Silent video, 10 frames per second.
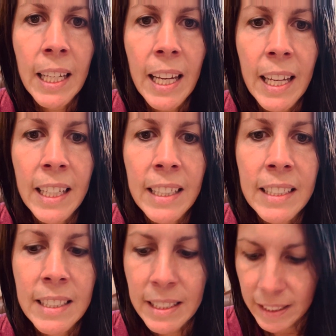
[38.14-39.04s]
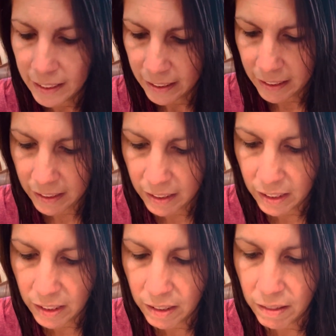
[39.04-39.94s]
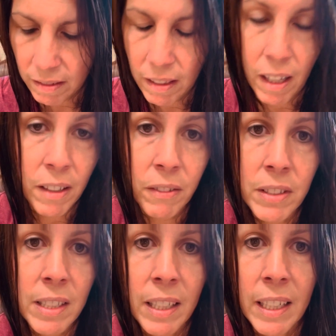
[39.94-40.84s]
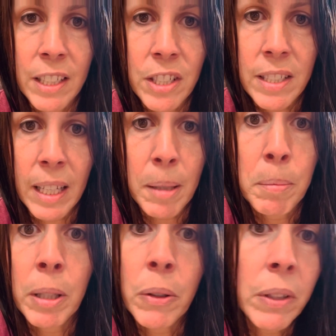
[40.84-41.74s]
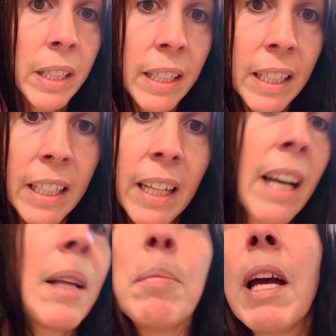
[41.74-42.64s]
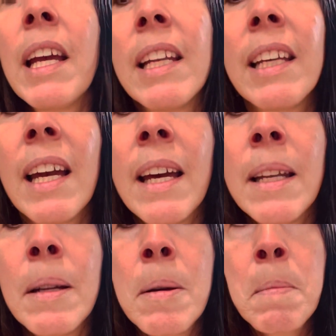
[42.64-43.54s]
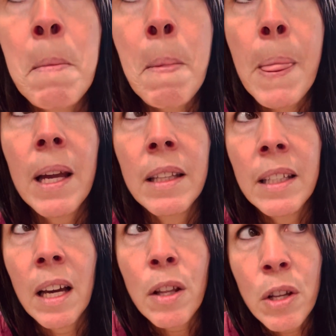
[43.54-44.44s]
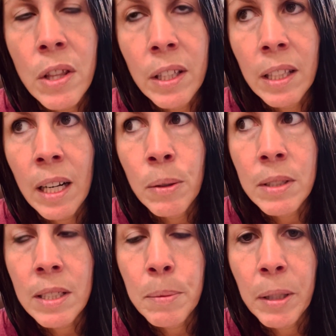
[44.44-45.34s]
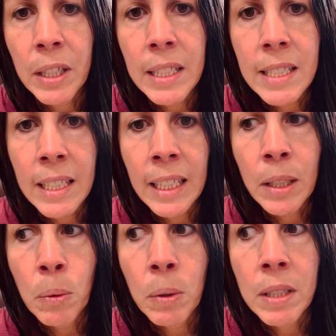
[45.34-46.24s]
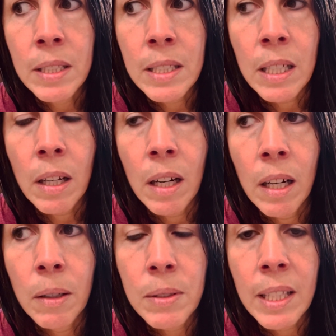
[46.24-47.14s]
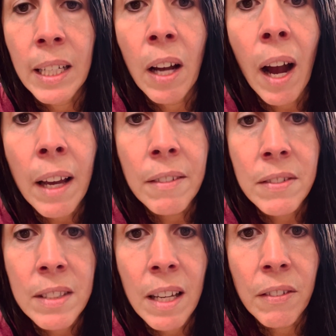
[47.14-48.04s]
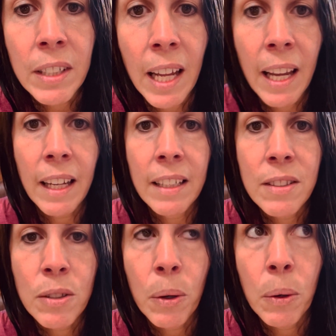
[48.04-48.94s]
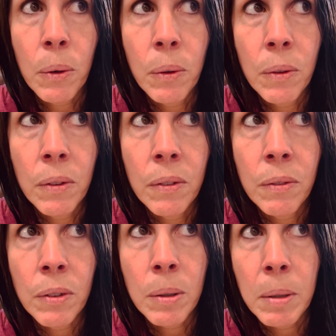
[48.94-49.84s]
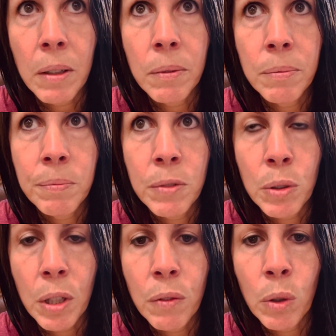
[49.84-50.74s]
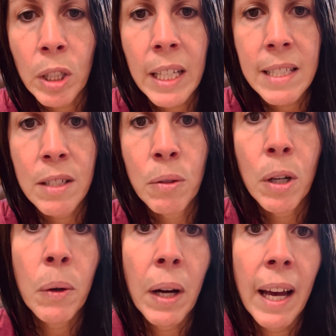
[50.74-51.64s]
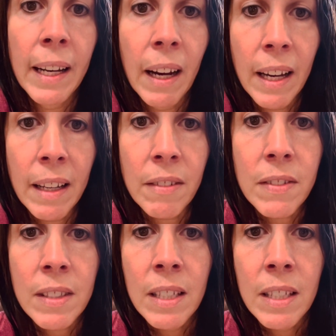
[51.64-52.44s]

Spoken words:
And all of a sudden I just like bloated and I had pain again. And the other thing that I was experiencing was I was getting hives every day. So for about 3 or 4 days in a row, I had hives.